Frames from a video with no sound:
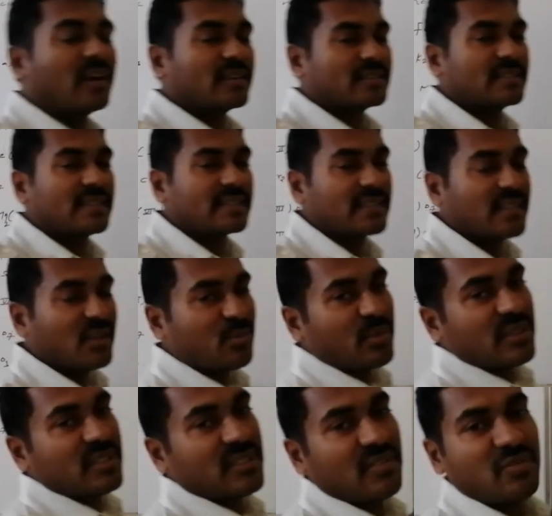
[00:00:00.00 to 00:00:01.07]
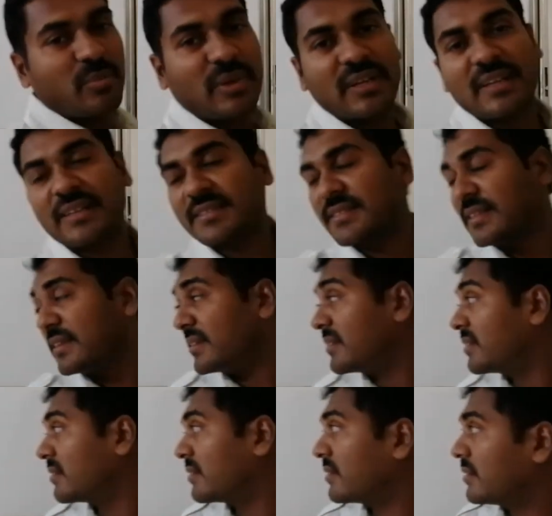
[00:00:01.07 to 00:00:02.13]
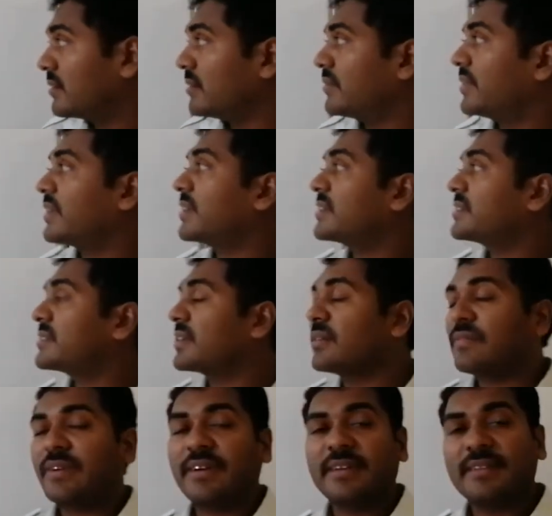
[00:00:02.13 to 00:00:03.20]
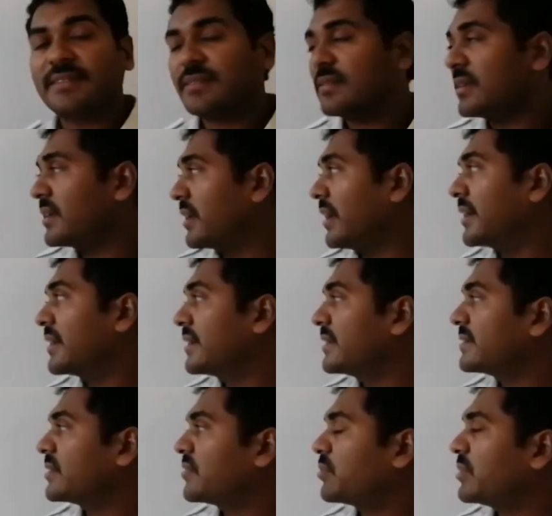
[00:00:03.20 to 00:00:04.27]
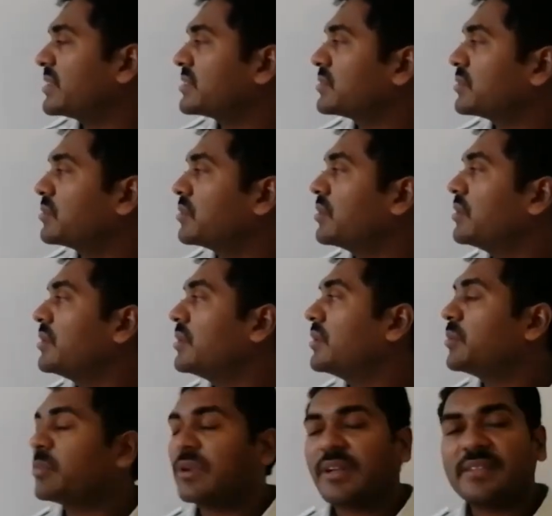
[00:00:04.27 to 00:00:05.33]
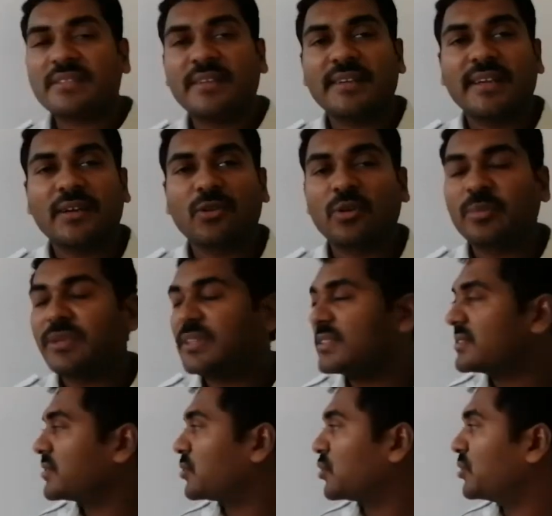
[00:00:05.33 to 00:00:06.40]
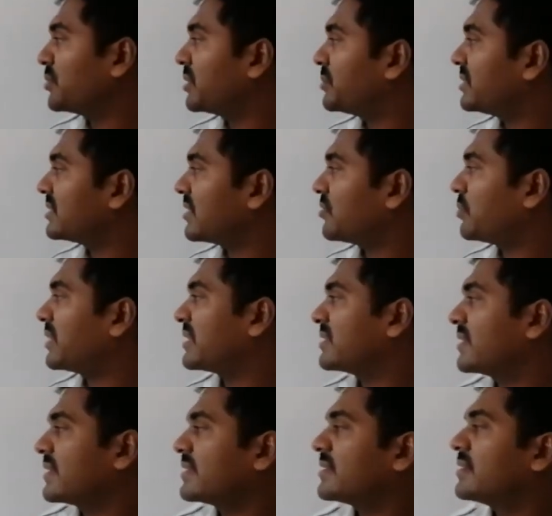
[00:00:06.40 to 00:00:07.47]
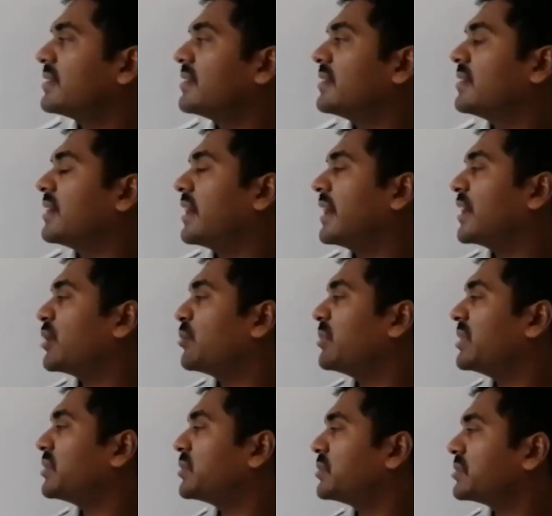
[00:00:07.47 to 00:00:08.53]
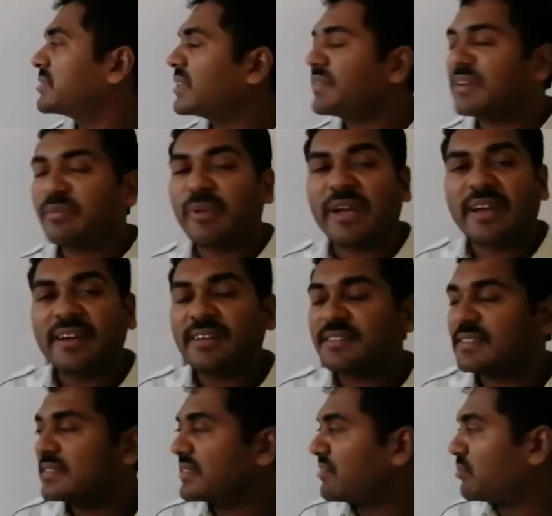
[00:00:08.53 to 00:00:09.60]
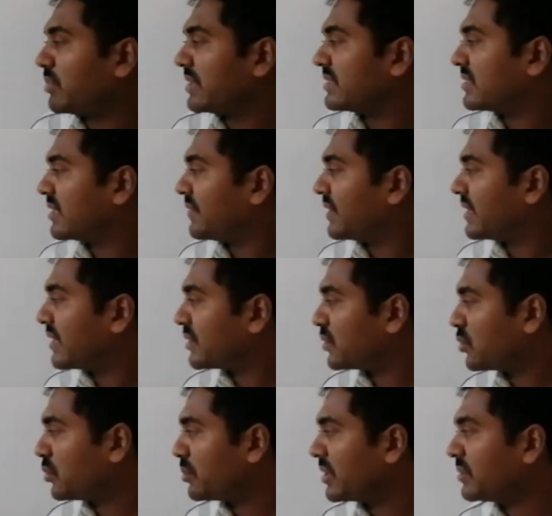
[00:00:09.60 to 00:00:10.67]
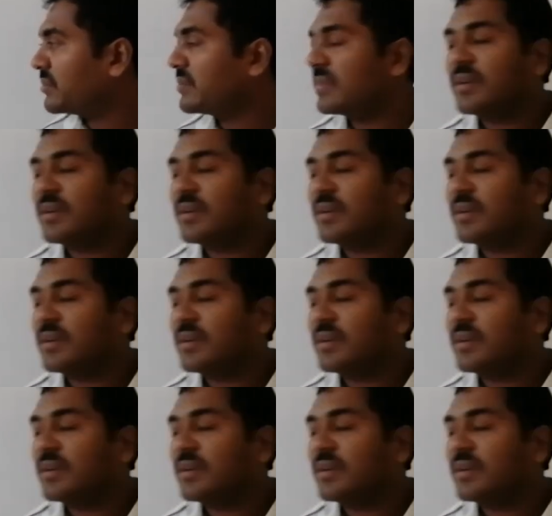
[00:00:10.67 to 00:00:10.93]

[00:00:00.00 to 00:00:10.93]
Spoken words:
oxidation numbers of metals in ferrous sulfate is iron is of +2, potassium dichromate is chromium is of +6, and Mn2O7 manganese is of +7, and chromium